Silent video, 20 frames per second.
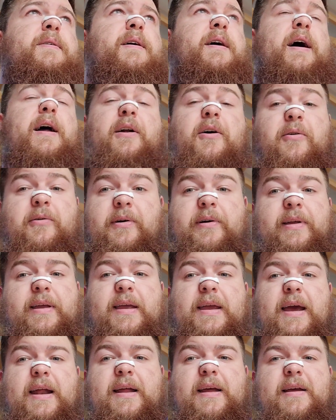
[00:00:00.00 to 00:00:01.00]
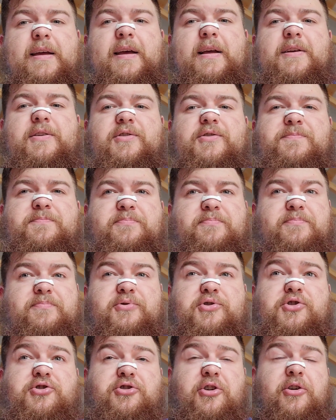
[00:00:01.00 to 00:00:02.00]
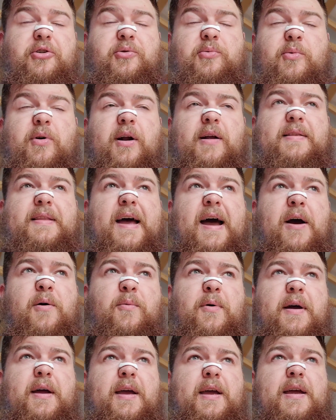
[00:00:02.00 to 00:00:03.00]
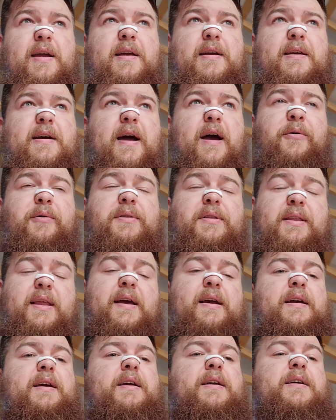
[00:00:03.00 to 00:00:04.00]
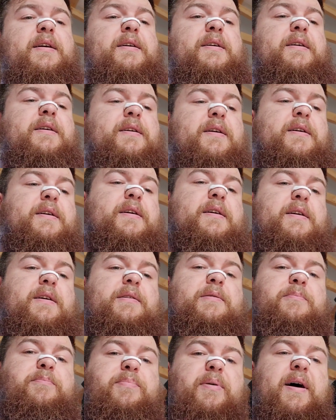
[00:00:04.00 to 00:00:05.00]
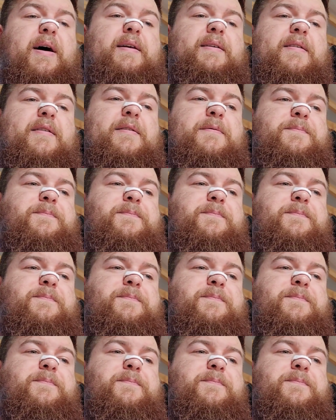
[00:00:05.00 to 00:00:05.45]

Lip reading: really get it. It shouldn't work that way, I would think. But